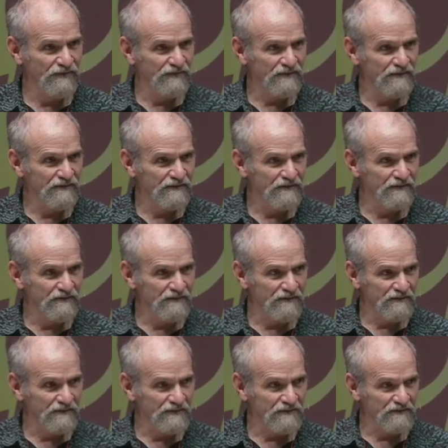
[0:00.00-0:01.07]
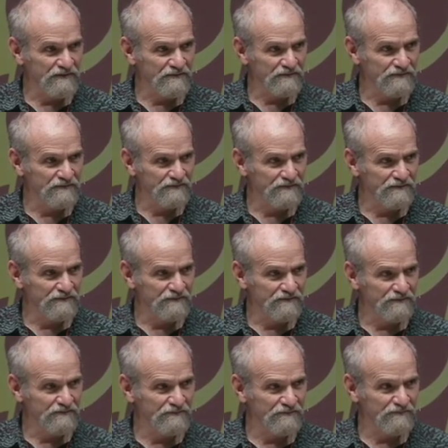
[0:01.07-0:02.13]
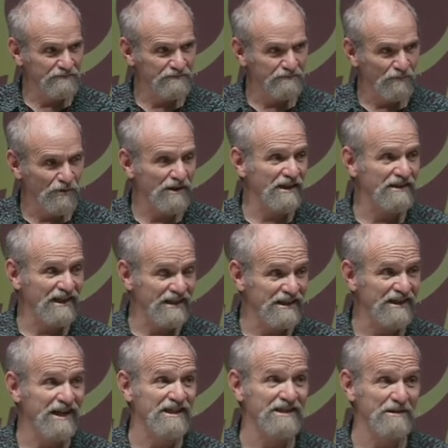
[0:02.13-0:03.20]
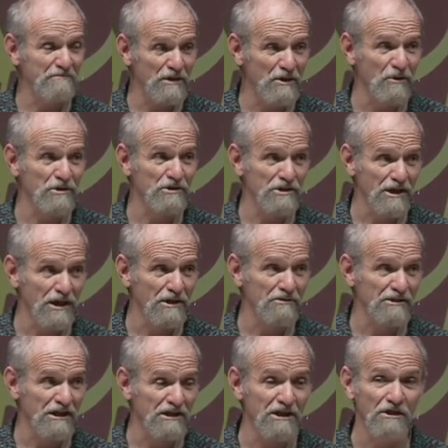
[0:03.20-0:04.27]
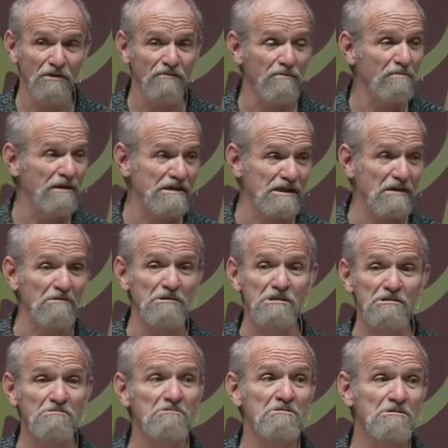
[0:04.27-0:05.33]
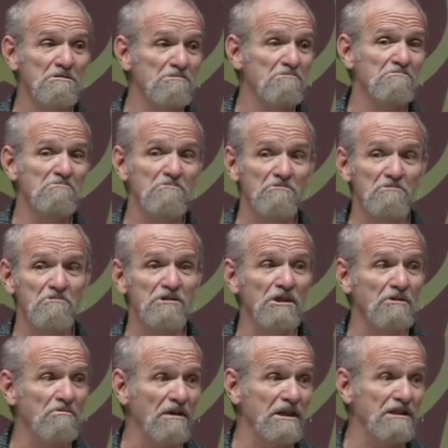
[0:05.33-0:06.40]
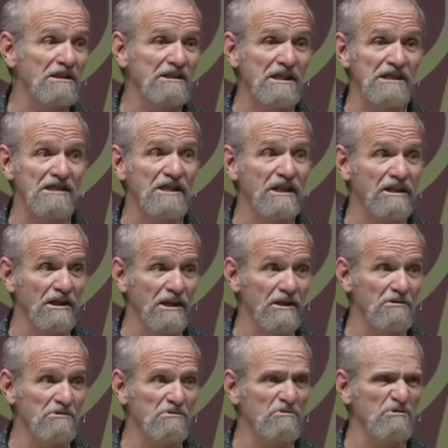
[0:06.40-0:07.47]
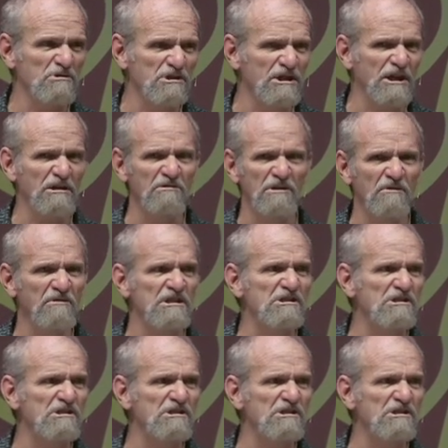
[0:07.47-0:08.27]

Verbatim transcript: uh, what profit do you have if you make like the, the a lot of money and you go to heaven? Uh, you go to hell. I'm sorry